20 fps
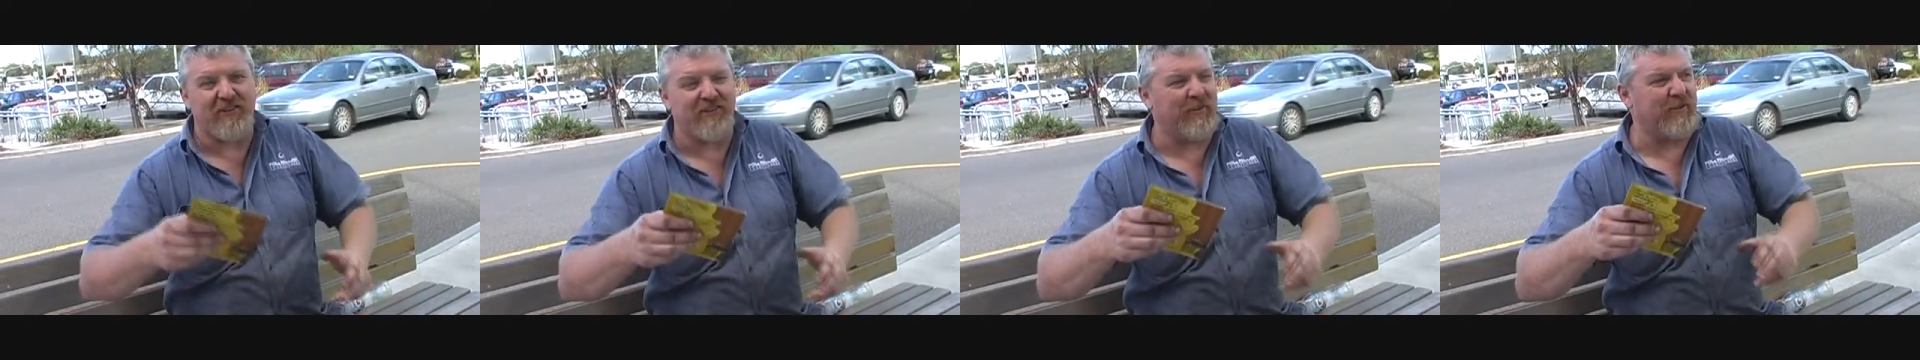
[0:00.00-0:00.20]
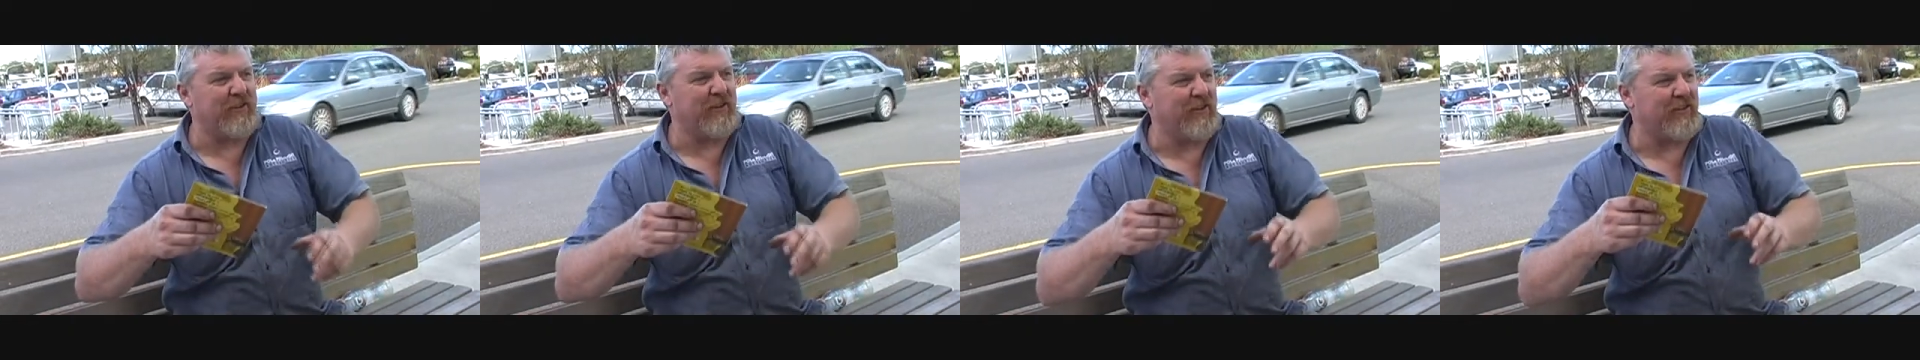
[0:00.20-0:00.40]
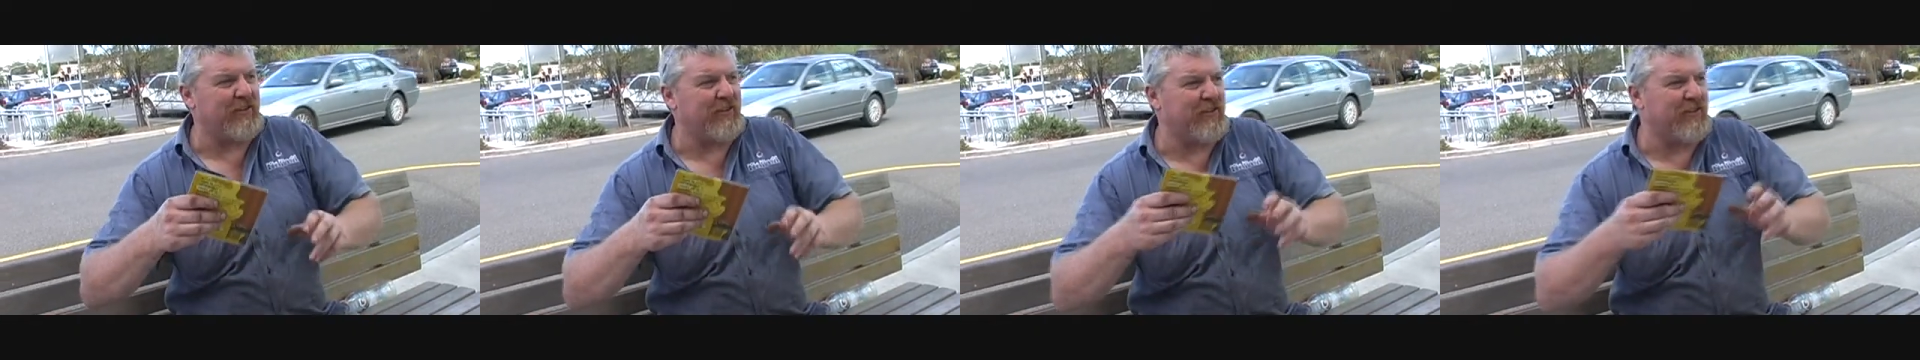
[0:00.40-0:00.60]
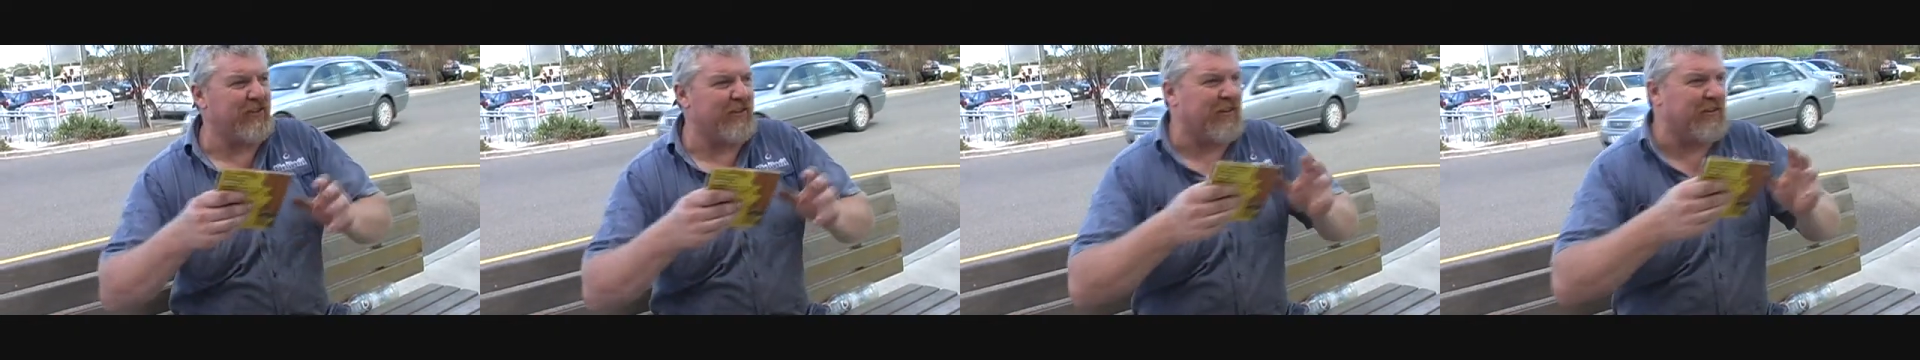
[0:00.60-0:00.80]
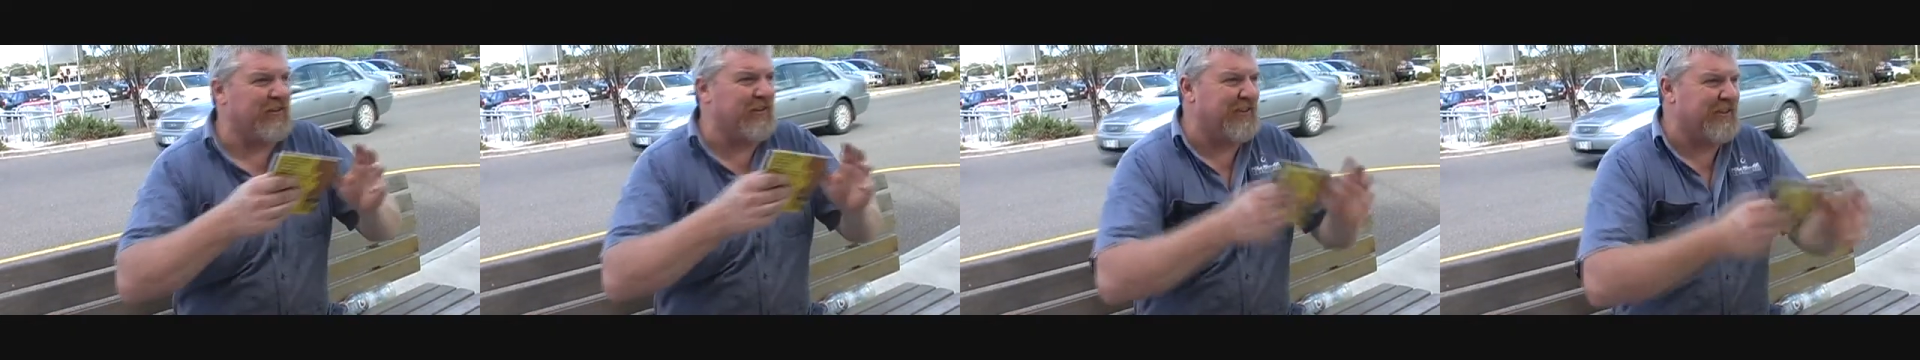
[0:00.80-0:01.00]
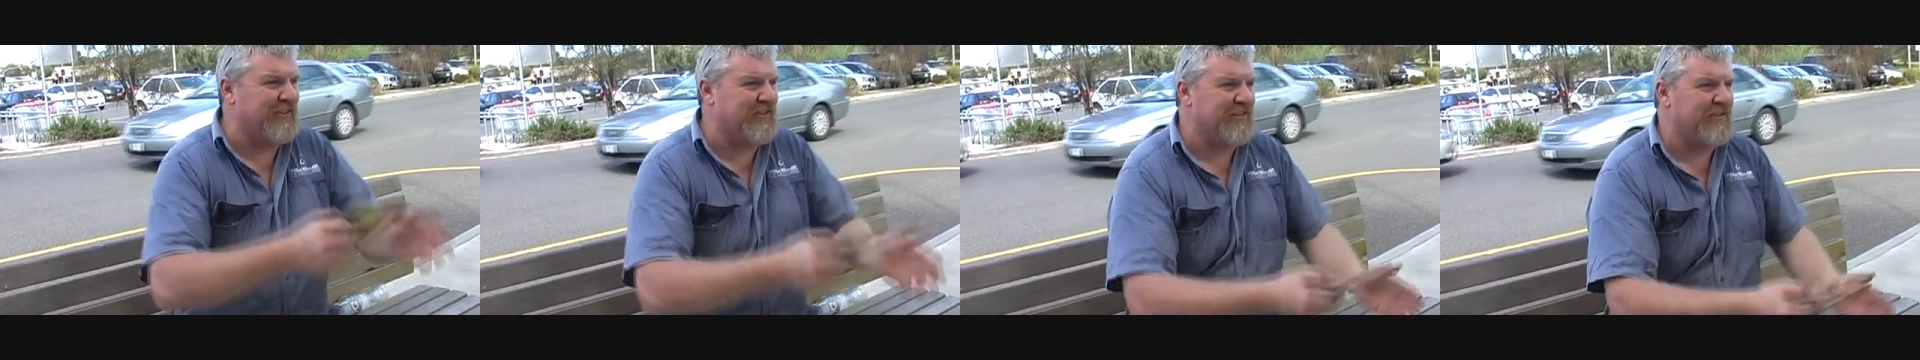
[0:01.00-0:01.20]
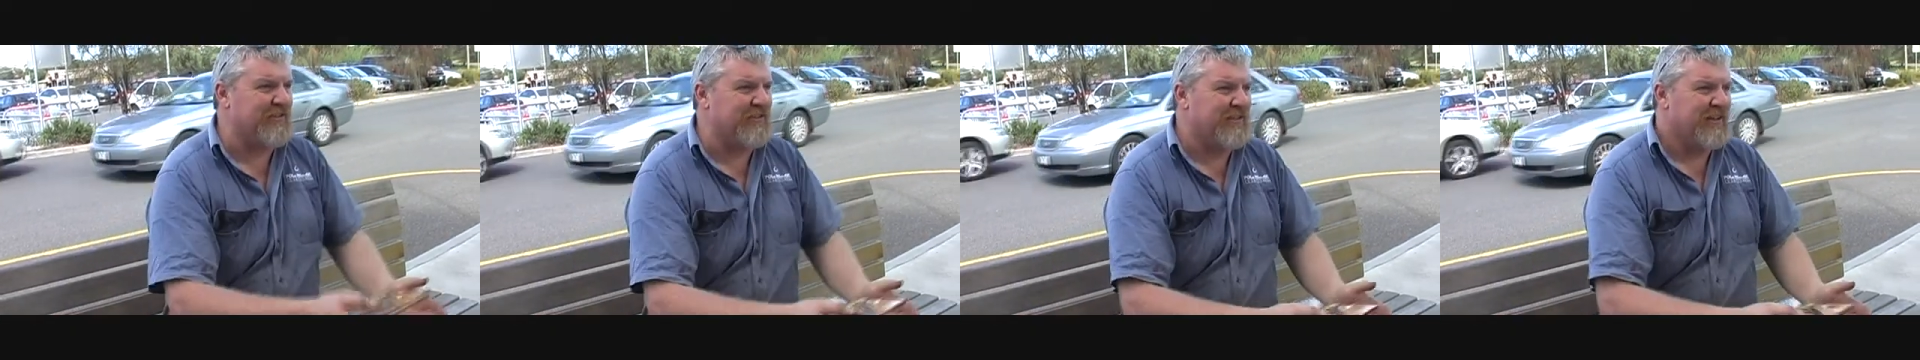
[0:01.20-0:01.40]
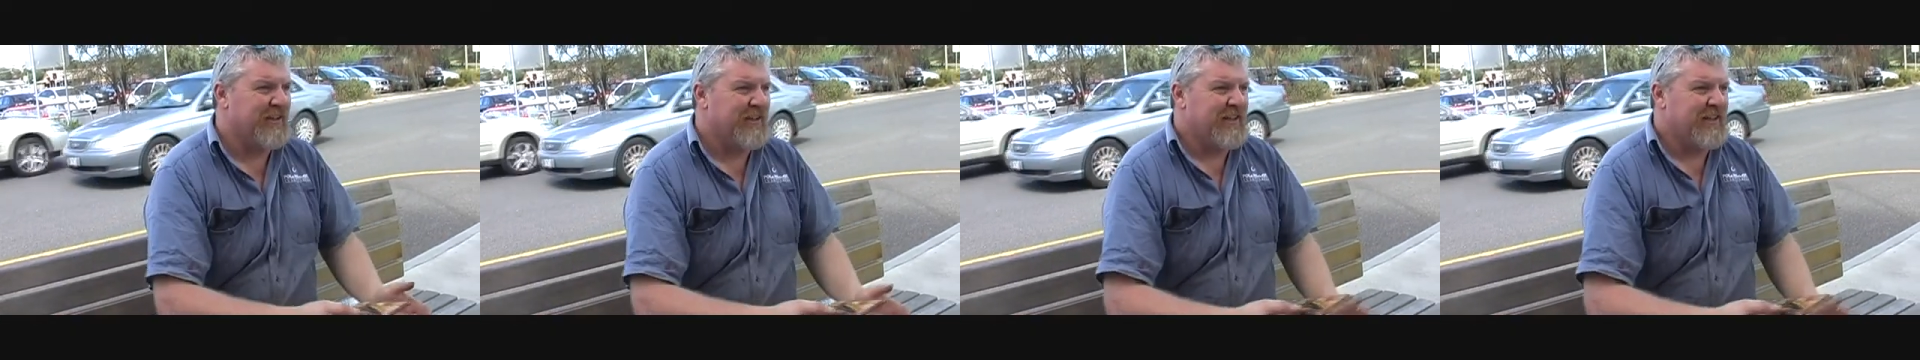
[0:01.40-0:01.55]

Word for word: something I, I listen to.